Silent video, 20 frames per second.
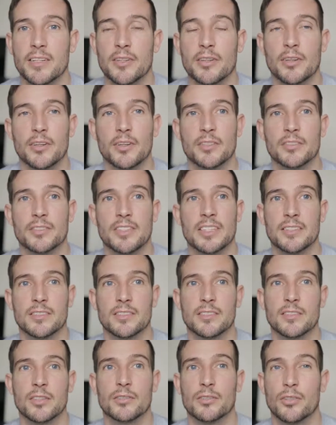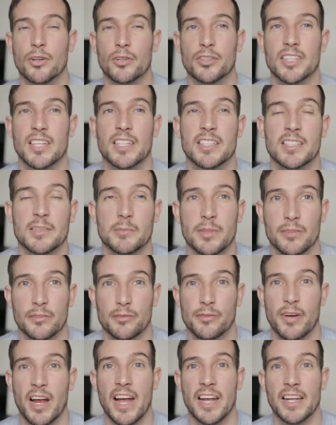you know, because he's associated with
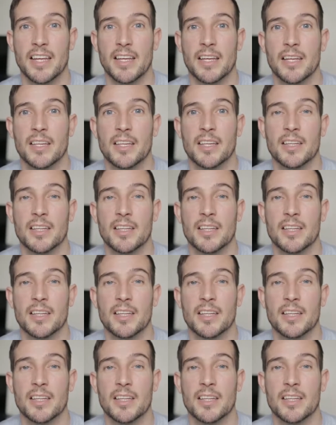Shrek.